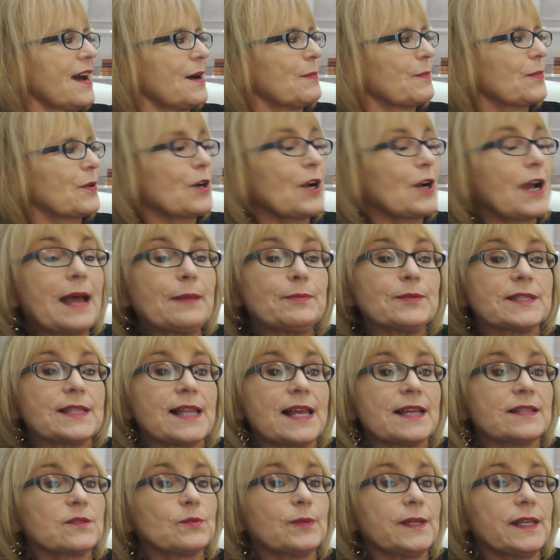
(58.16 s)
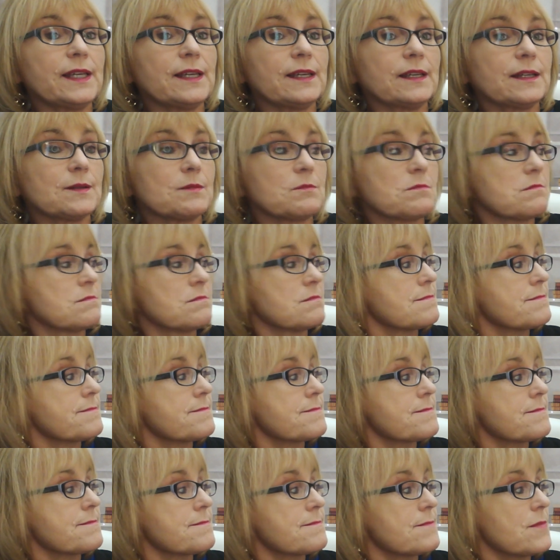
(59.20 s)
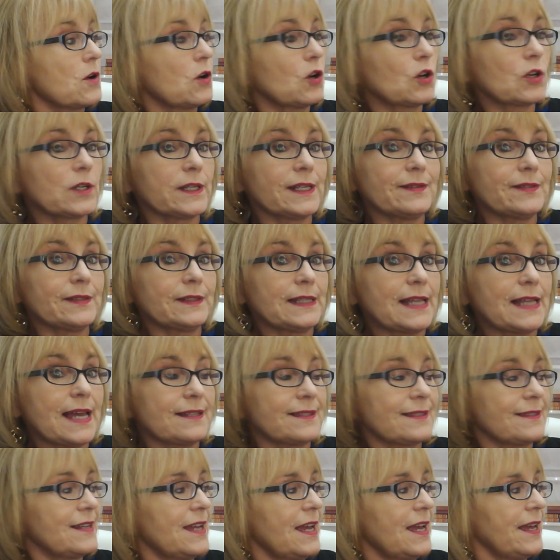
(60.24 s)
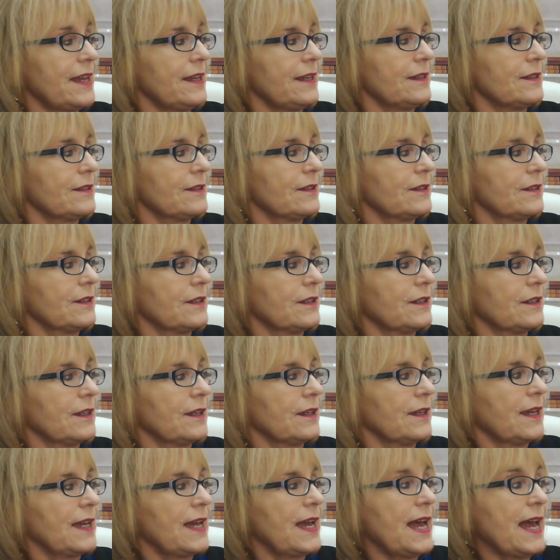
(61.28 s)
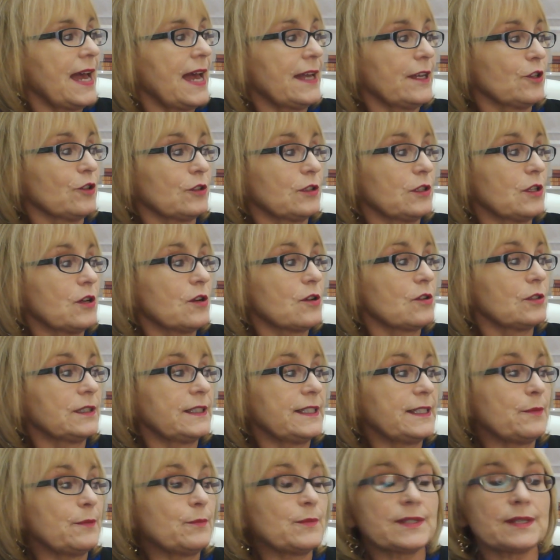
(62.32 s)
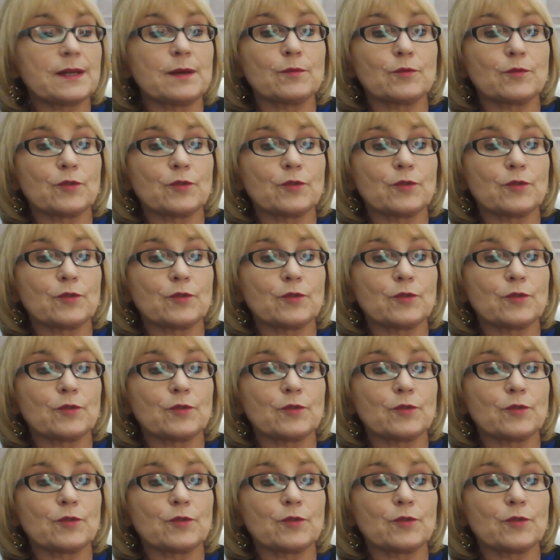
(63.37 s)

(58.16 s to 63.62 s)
perhaps last week, or even last night, at your local dim sum